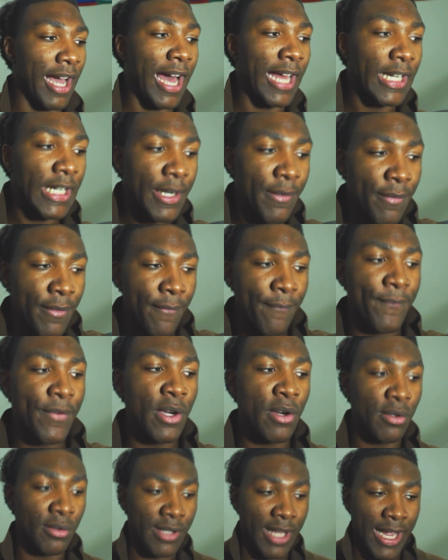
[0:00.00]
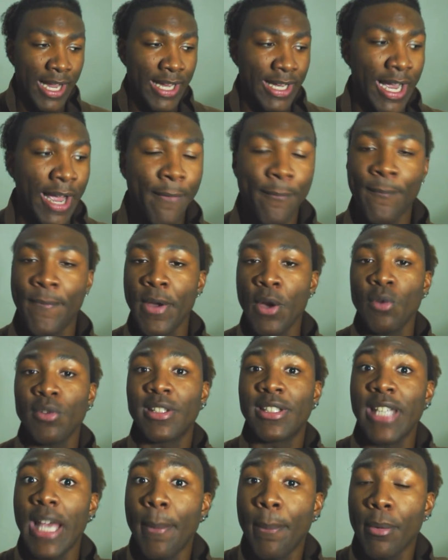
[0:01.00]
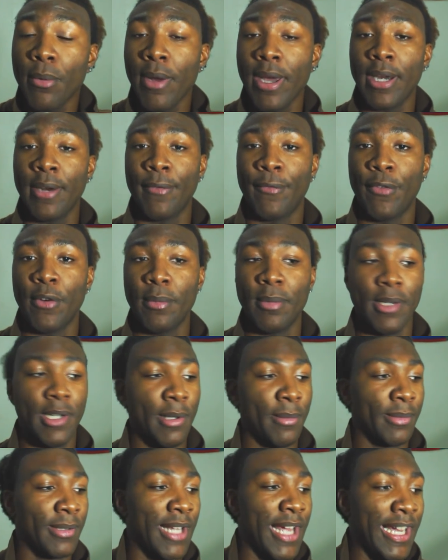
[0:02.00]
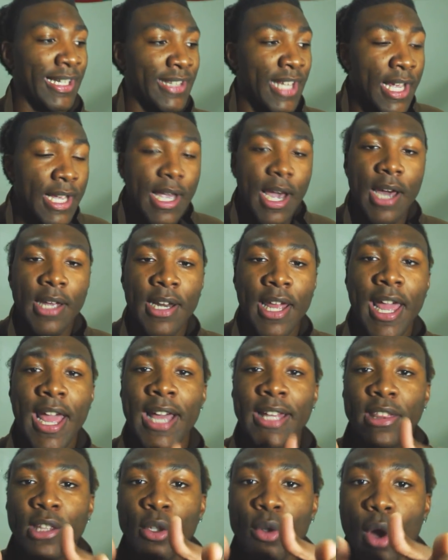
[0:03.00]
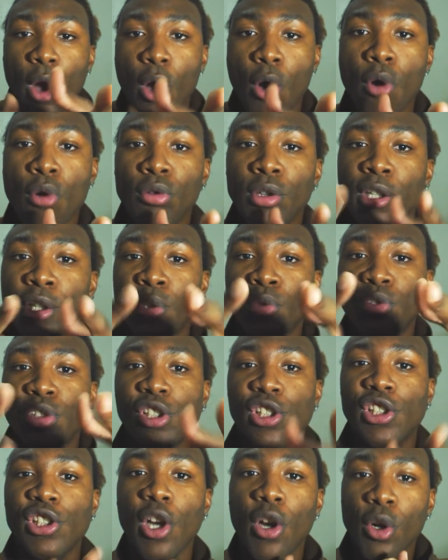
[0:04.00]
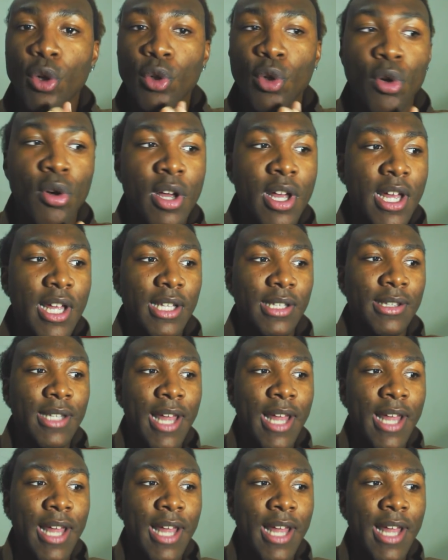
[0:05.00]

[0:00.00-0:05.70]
I didn't even feel like, I felt separated from them. Like, they kind of had their own little circle.